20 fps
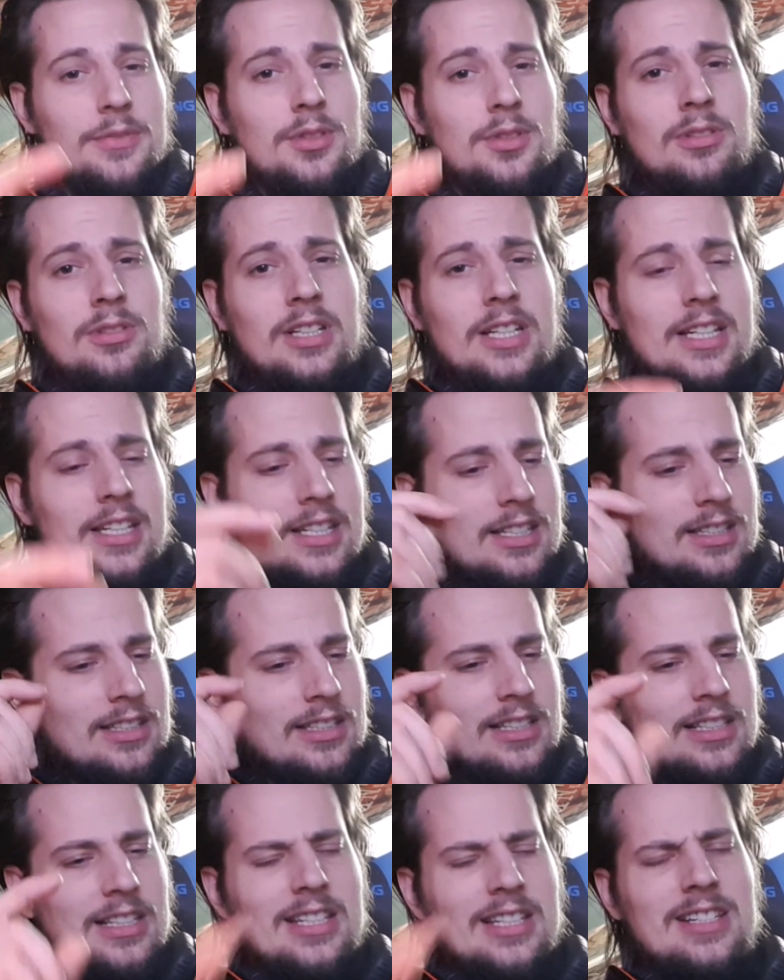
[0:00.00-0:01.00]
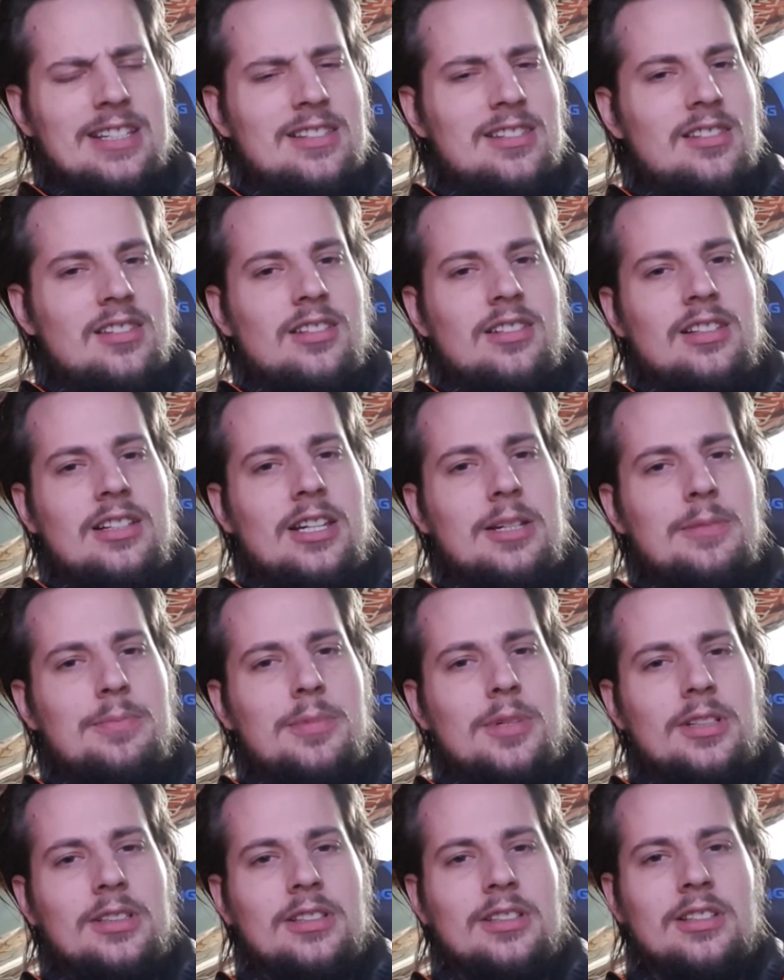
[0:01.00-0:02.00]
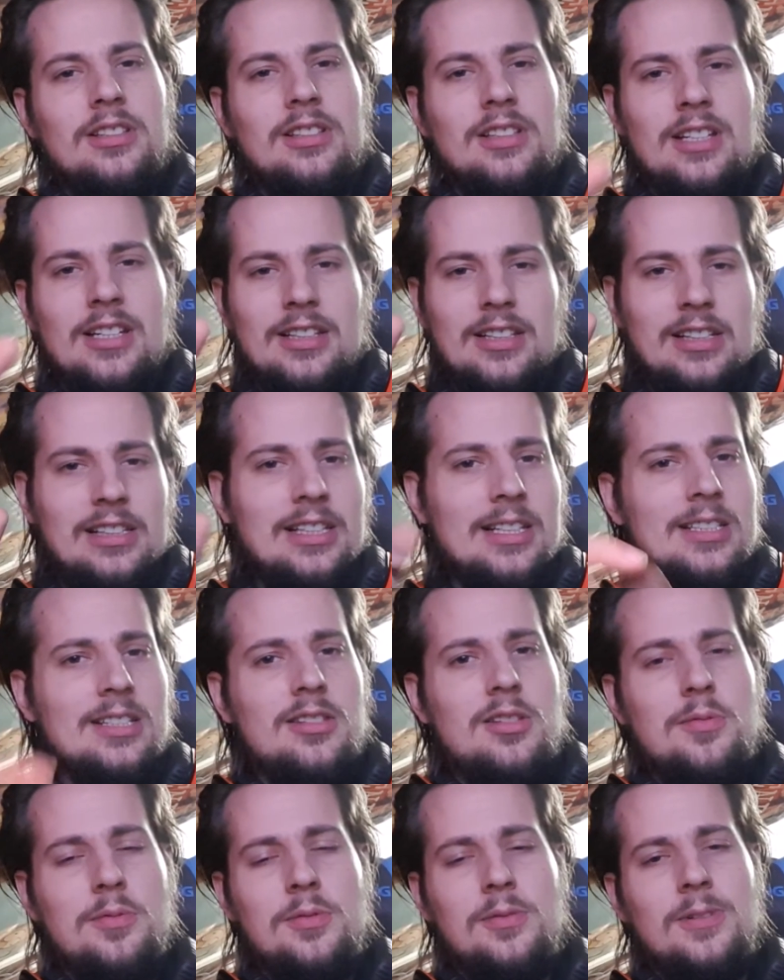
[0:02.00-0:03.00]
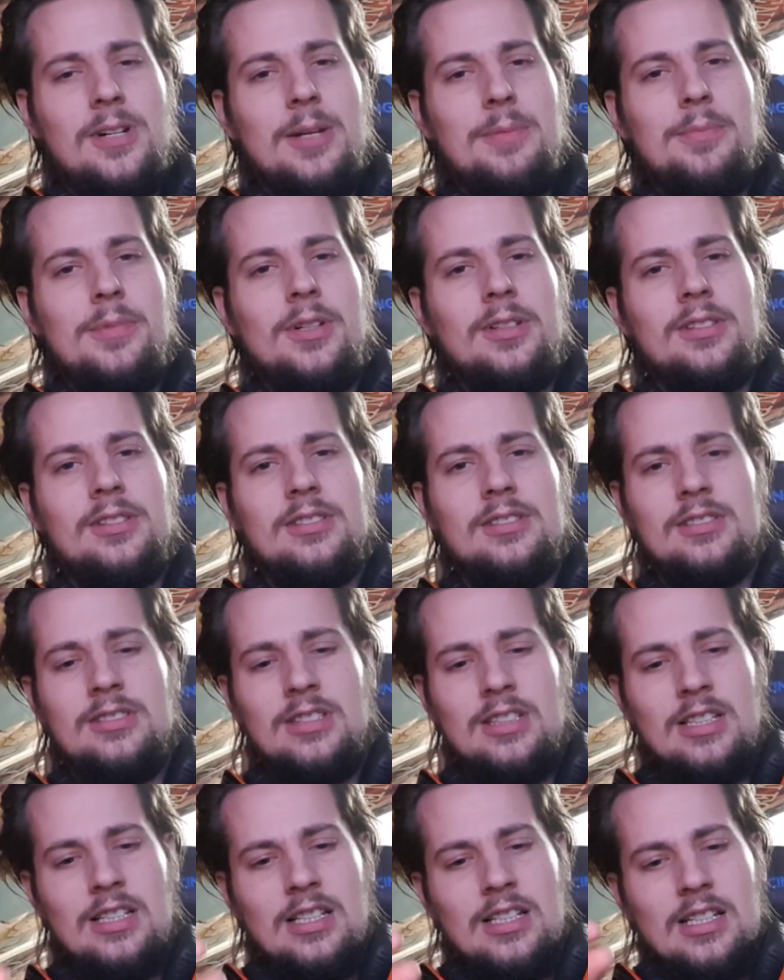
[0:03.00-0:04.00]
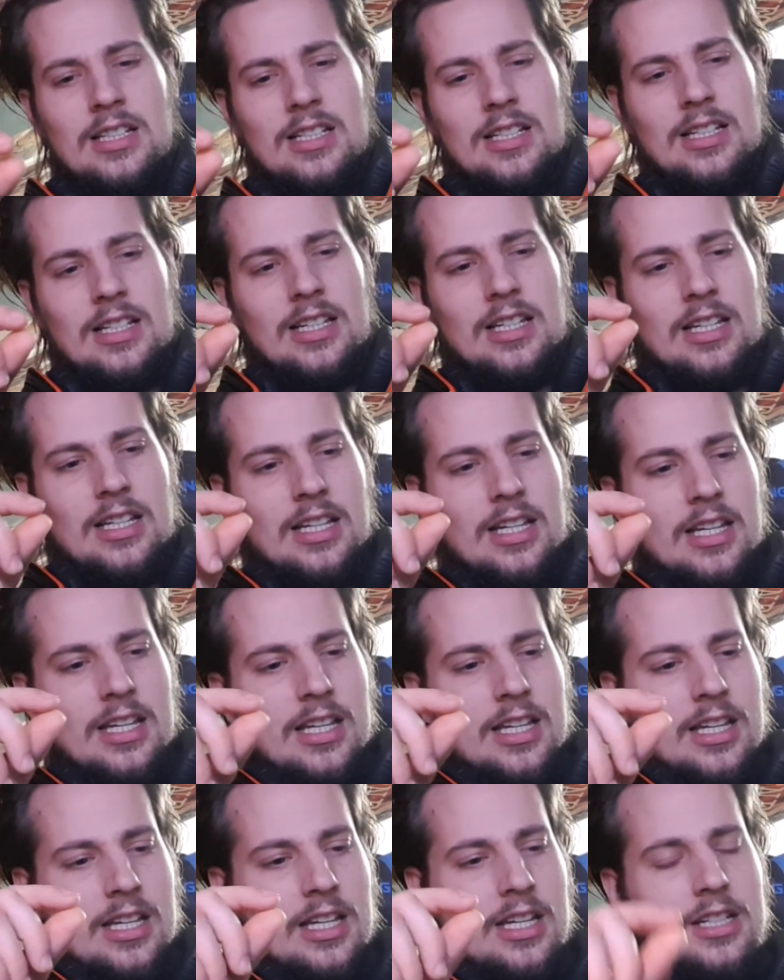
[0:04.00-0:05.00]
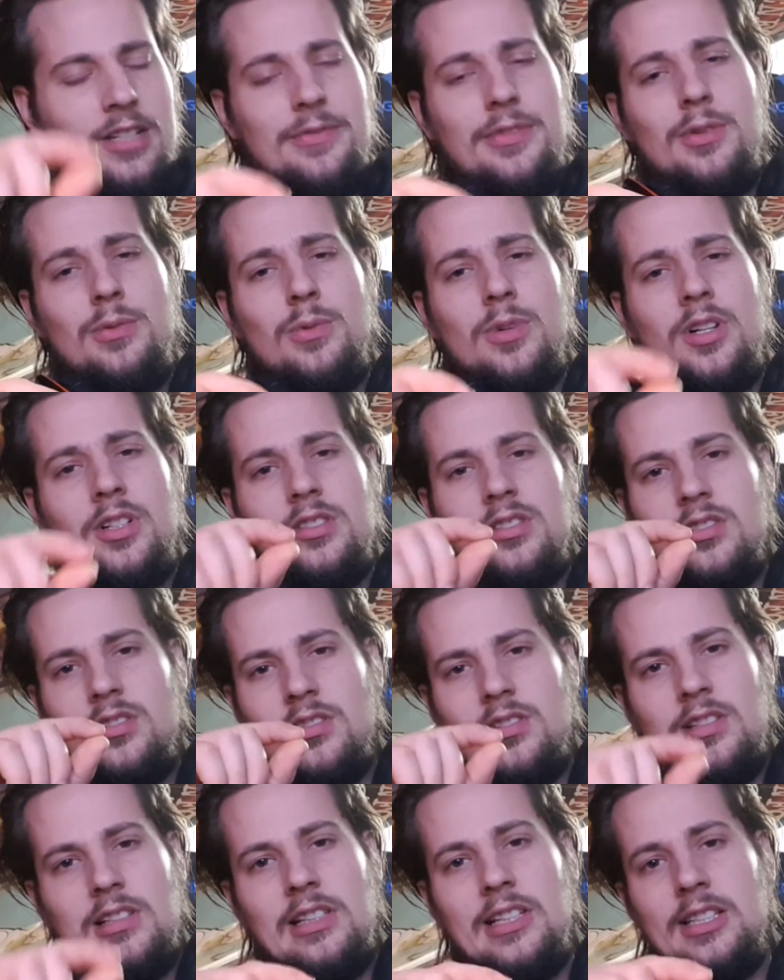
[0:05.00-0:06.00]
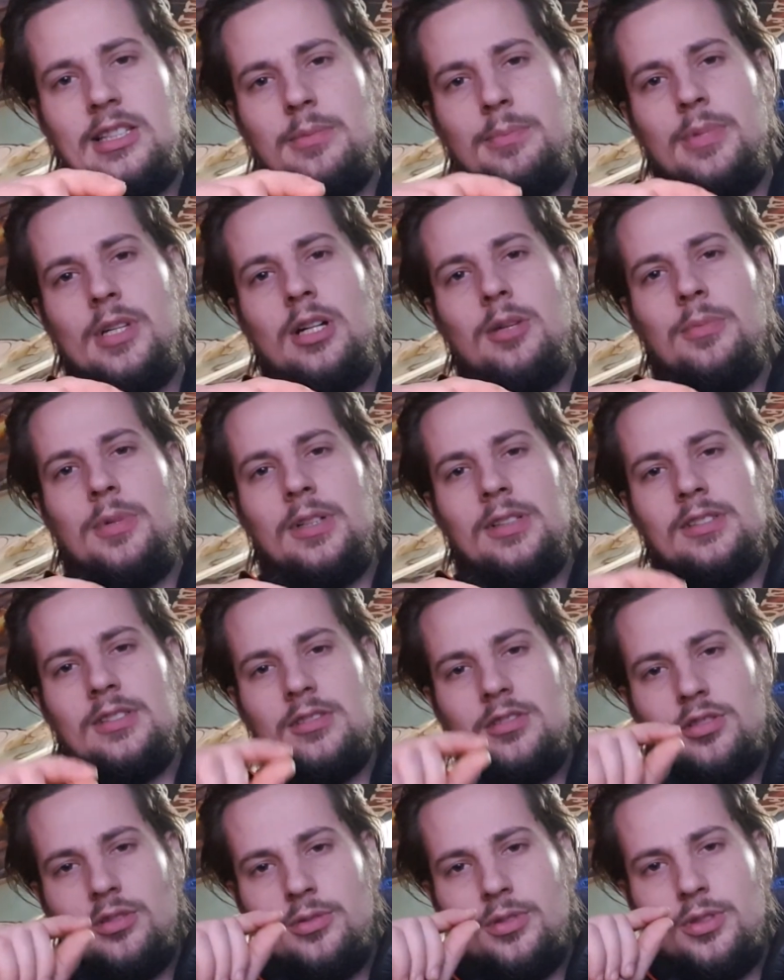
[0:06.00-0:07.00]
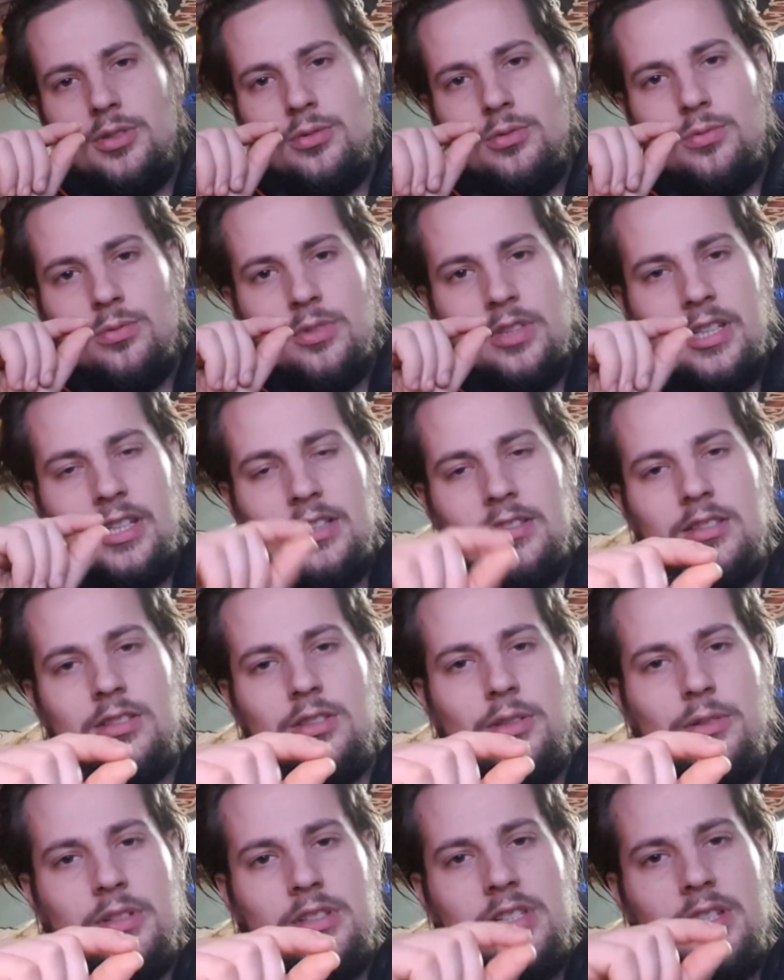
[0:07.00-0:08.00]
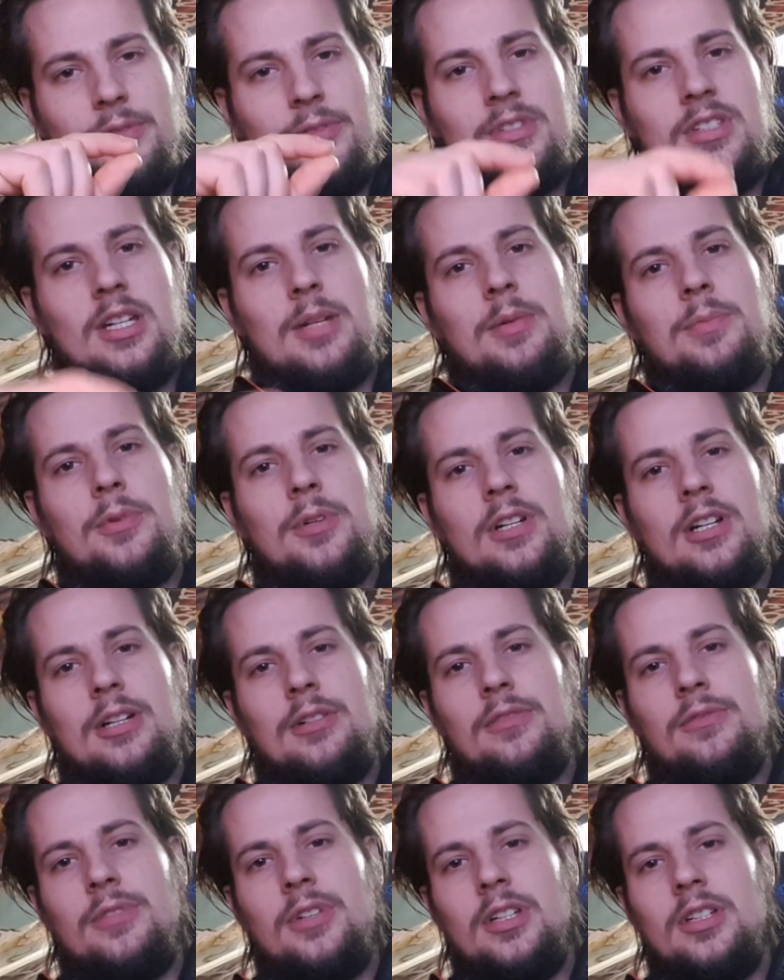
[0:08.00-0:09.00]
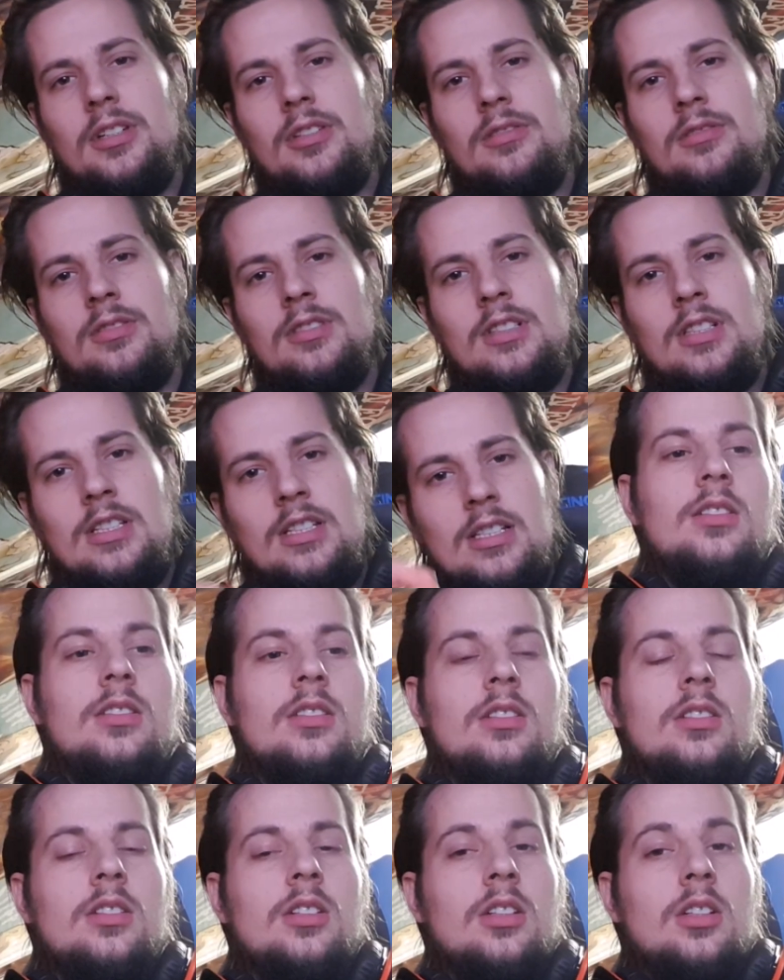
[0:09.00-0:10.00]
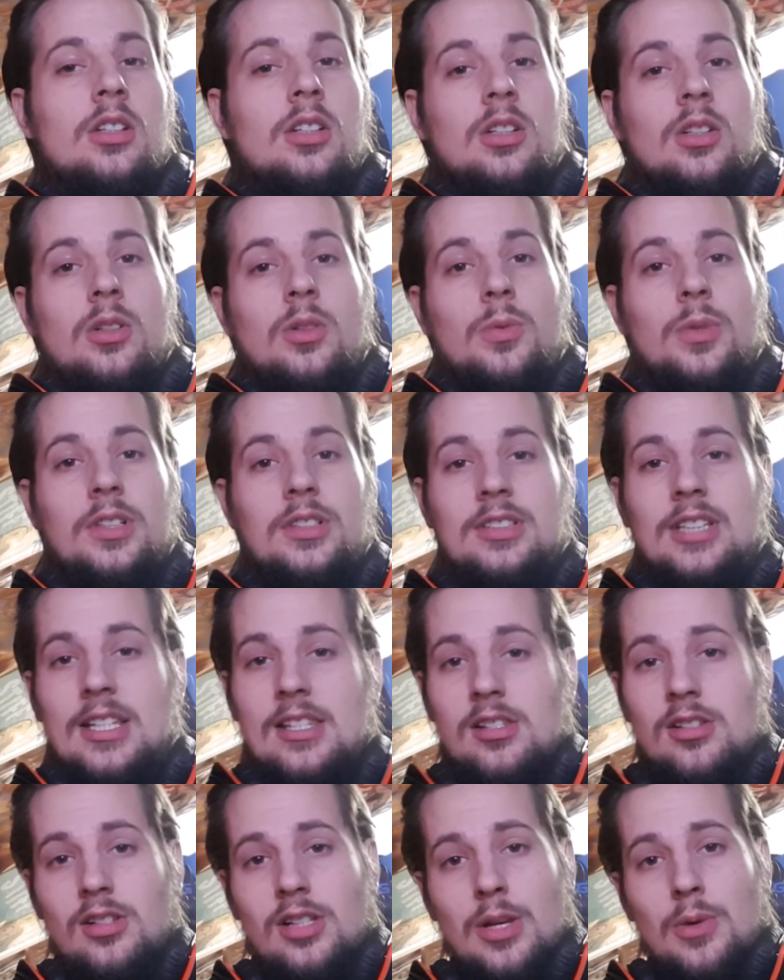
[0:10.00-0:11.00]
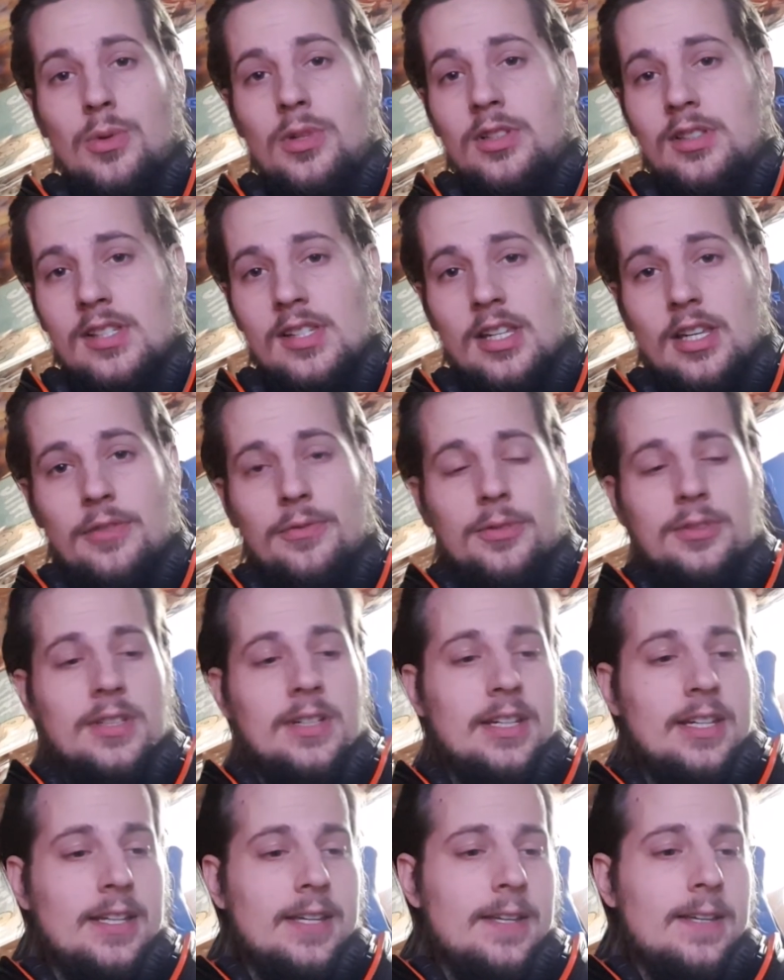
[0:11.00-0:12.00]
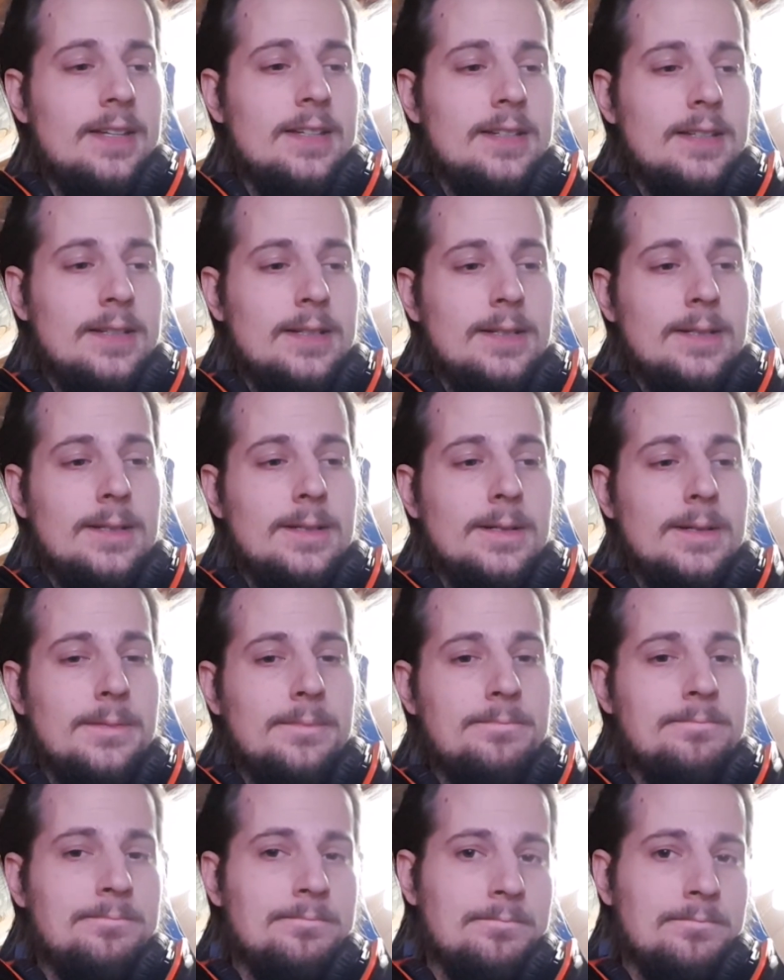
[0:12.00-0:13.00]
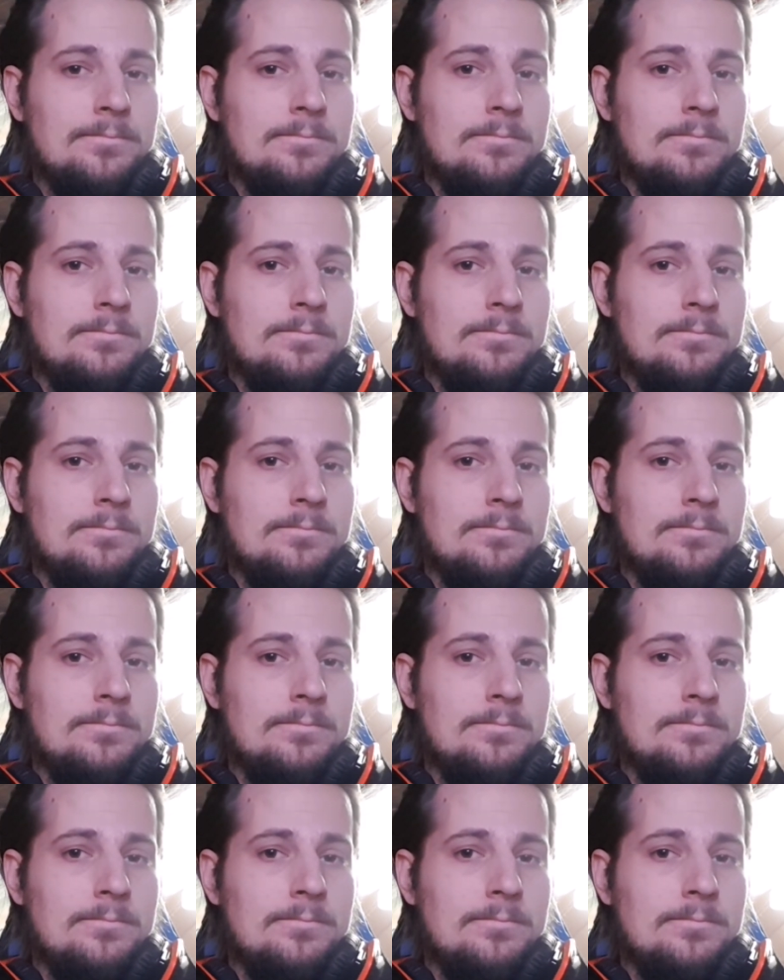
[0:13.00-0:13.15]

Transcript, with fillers: if you do like it, click the uh, like button and click the subscribe button. And if you want, click the bell button so you get notice every time I put out a video. Well, that's all I want to say for today. Um,